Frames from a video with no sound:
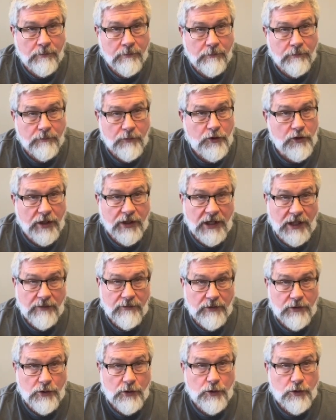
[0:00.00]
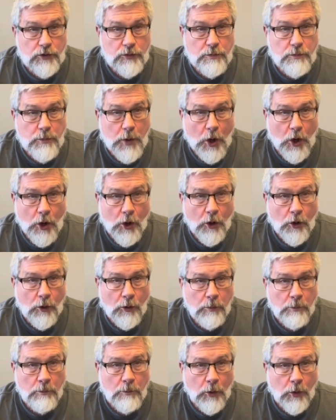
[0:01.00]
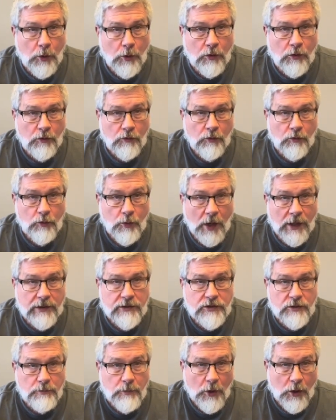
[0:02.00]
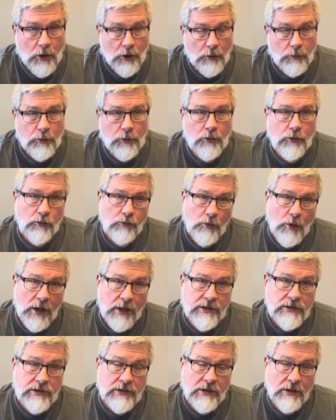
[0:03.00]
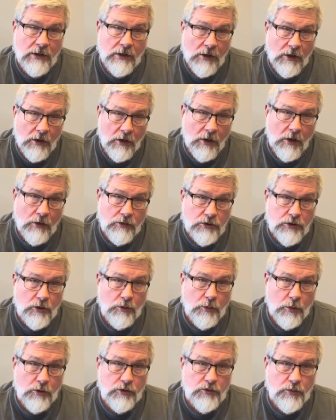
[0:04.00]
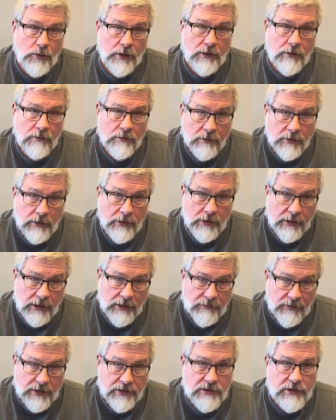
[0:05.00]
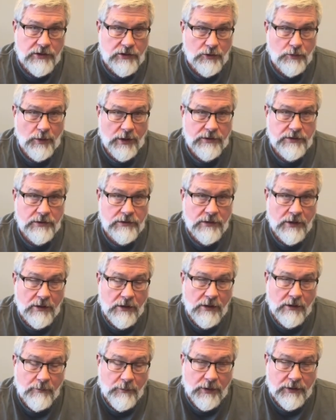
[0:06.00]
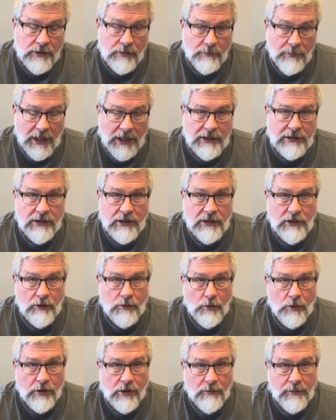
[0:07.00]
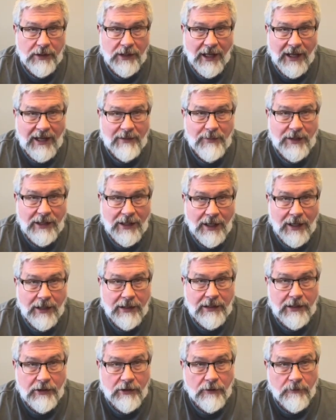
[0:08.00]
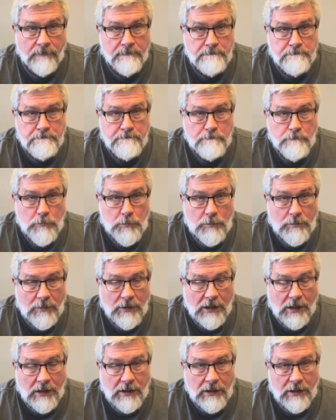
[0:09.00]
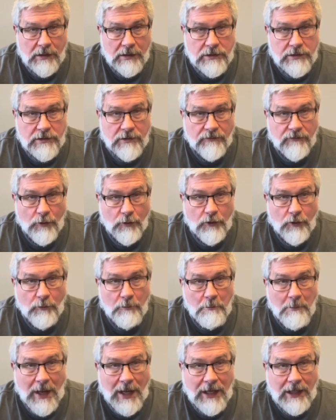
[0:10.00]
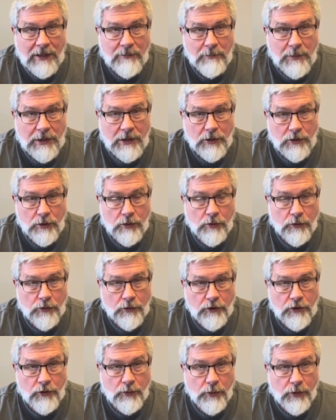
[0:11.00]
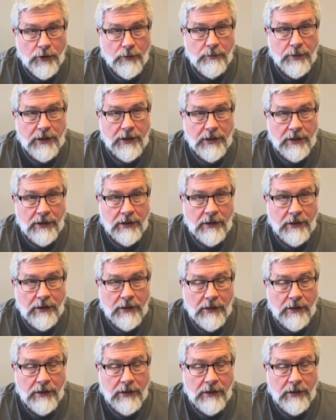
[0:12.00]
You can even use parboiled rice. Parboiled rice also works well in these situations. But the main thing you want to be aiming at here is for your main meal, you want to be